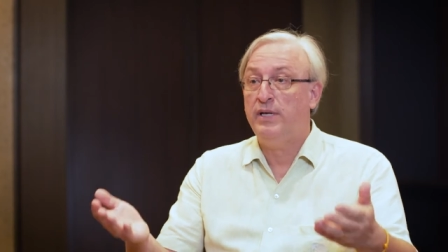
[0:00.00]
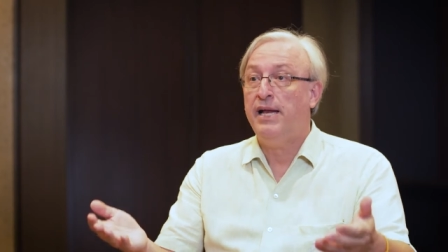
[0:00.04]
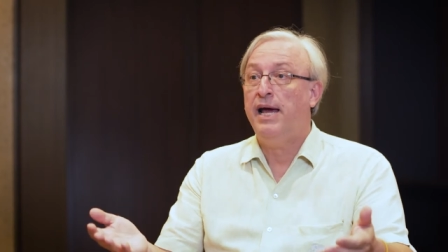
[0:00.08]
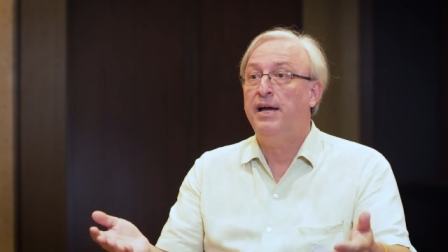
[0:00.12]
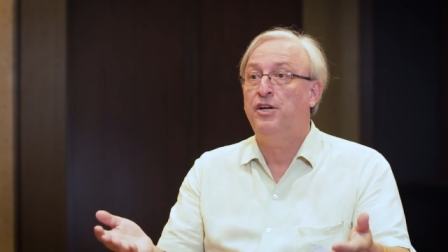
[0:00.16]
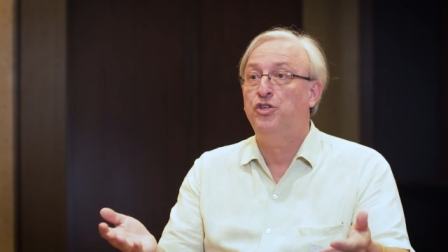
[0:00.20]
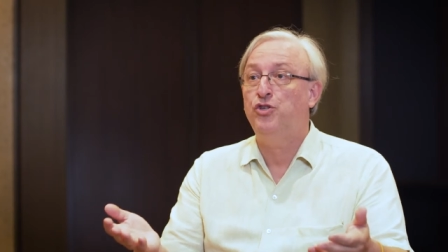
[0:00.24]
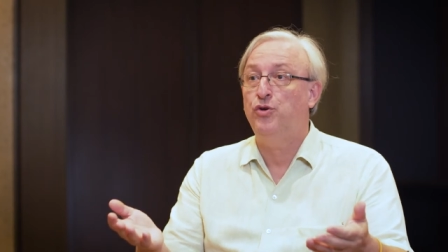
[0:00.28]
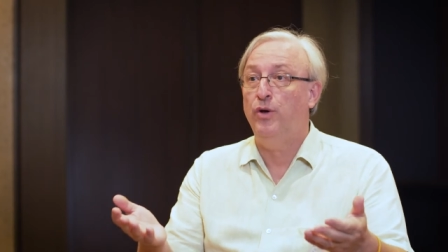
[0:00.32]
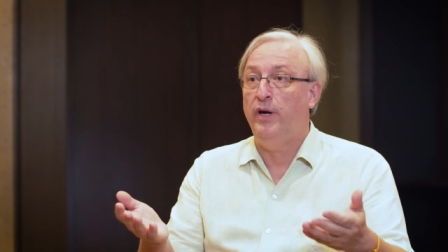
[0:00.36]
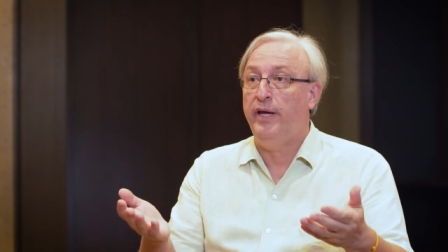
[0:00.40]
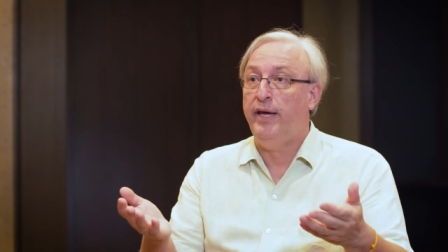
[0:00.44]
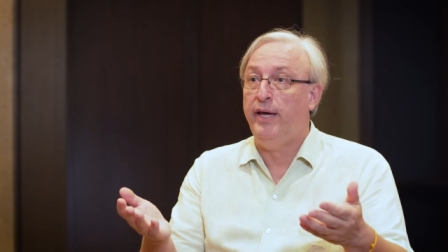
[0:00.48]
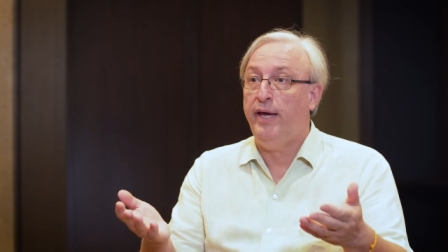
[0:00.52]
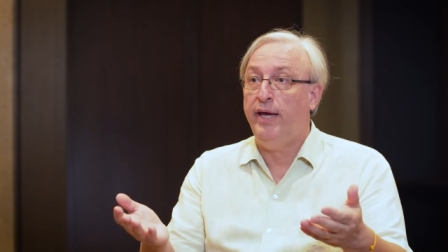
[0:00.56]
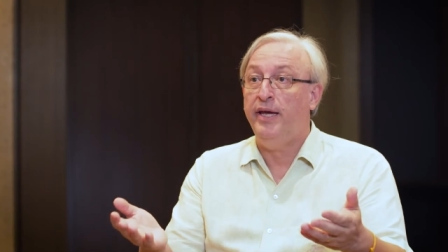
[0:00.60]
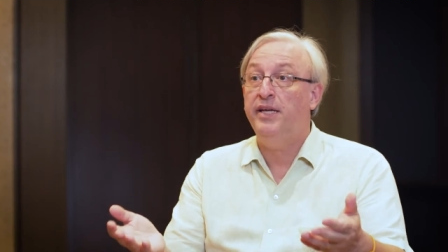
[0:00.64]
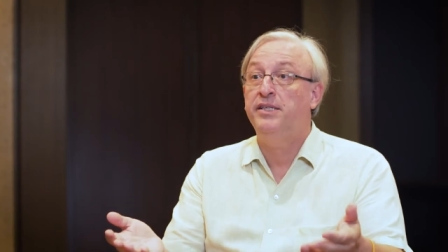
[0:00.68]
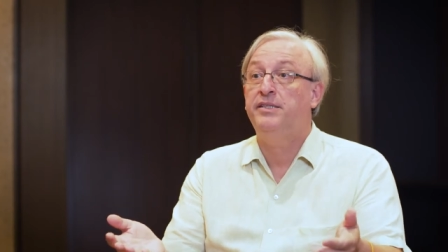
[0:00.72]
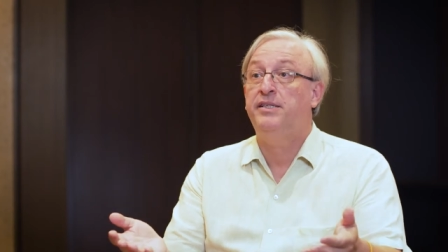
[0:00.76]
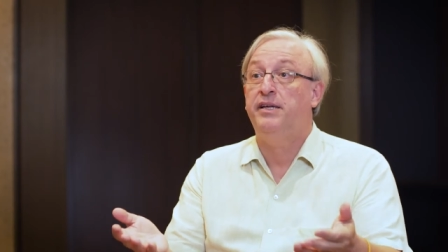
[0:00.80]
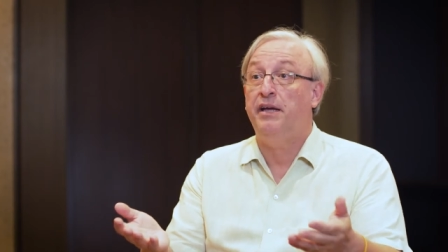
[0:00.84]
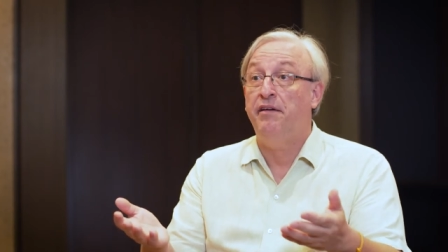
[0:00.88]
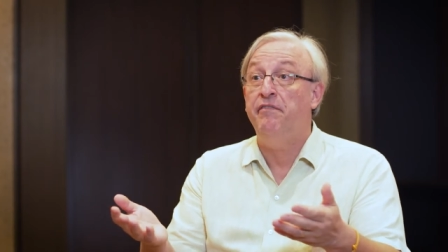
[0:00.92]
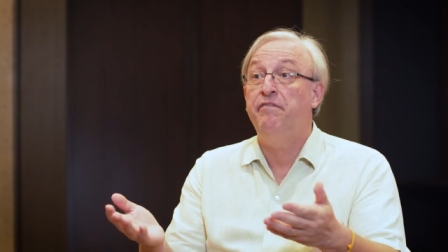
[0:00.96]
actually
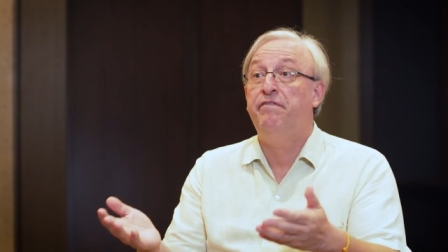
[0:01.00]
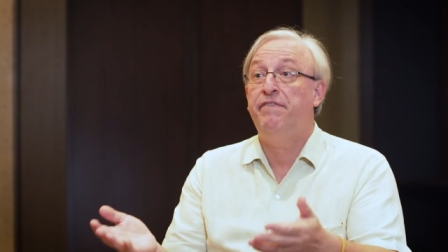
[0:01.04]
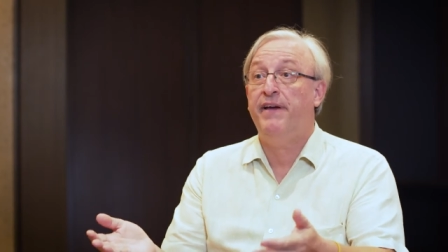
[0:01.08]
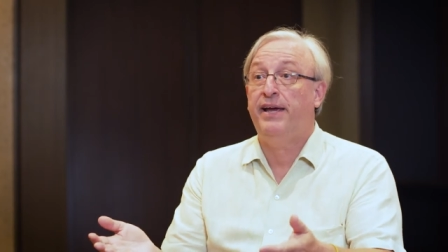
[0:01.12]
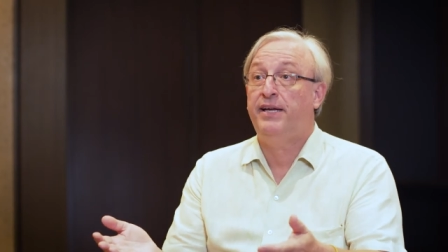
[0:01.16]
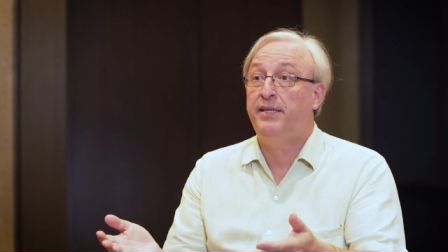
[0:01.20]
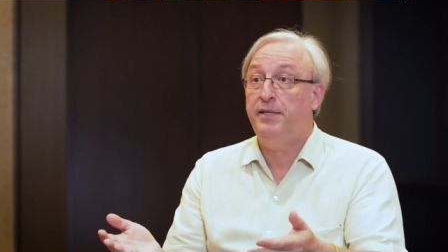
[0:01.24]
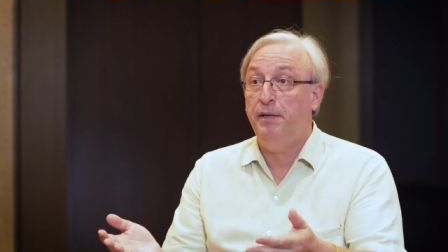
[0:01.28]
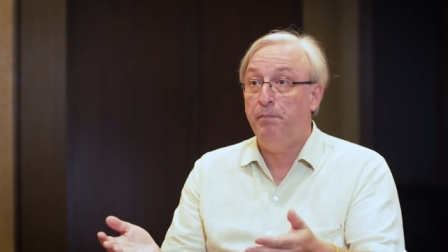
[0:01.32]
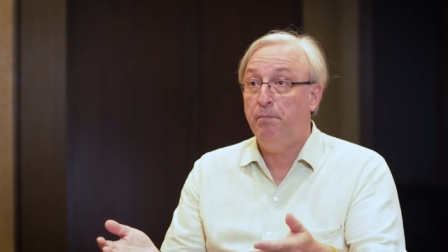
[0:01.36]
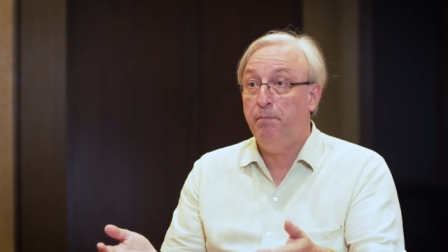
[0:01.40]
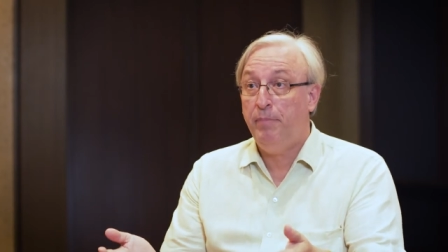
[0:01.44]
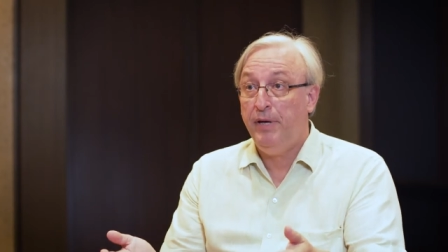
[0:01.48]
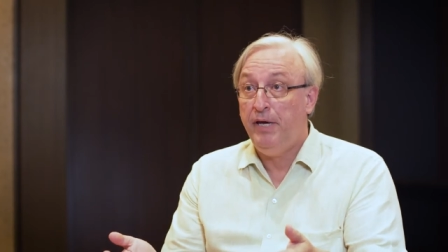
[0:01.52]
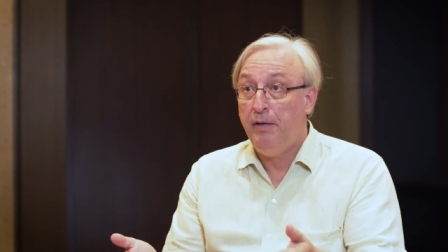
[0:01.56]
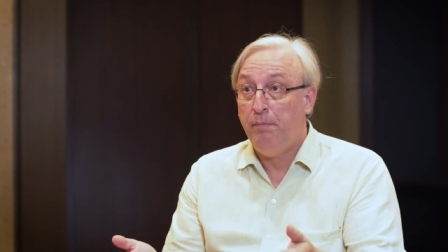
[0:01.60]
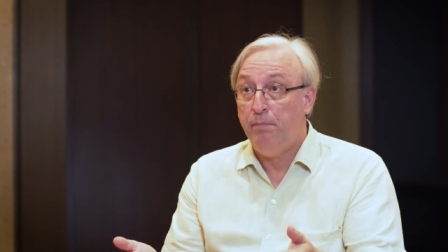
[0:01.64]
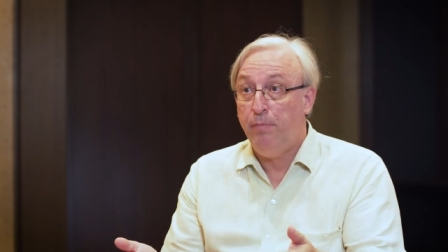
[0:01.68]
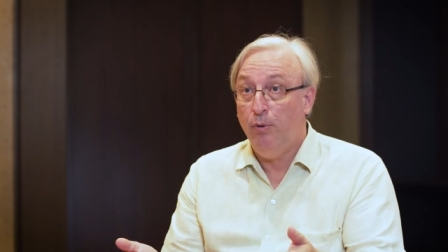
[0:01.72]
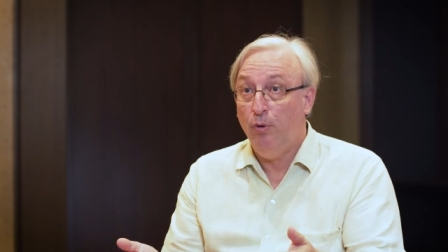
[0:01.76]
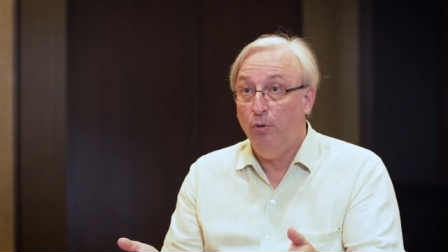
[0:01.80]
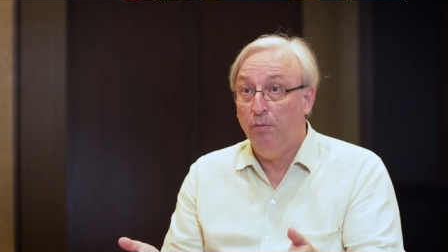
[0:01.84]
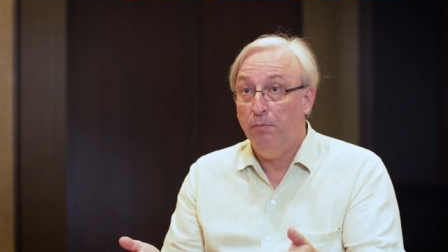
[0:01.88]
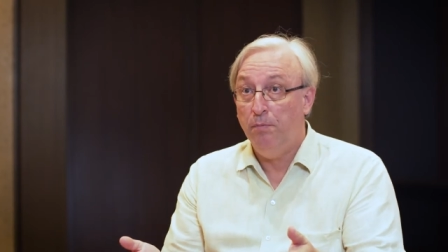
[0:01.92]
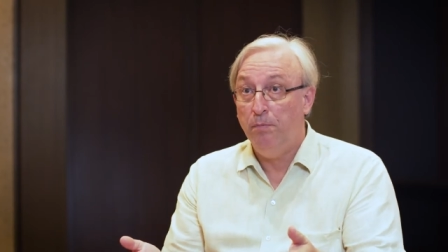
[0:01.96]
is infecting
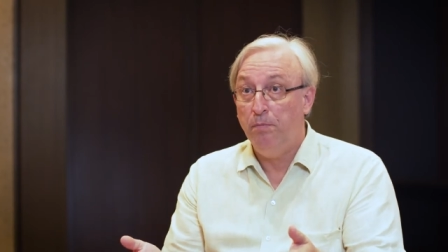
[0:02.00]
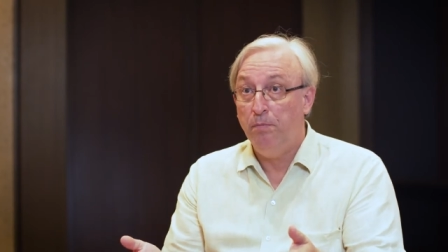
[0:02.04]
people.